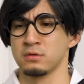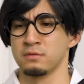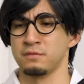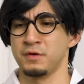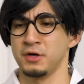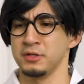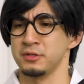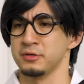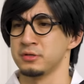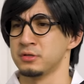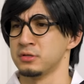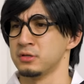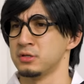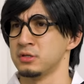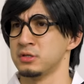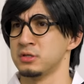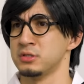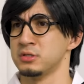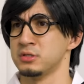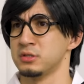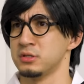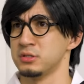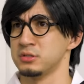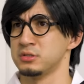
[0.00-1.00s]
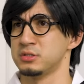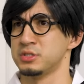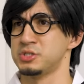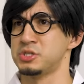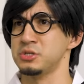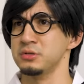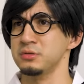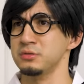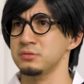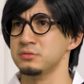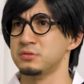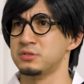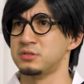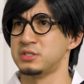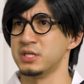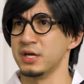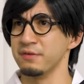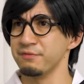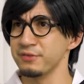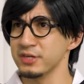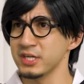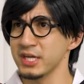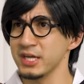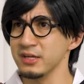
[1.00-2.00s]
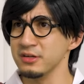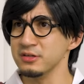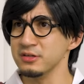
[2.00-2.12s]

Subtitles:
Father, did you defecate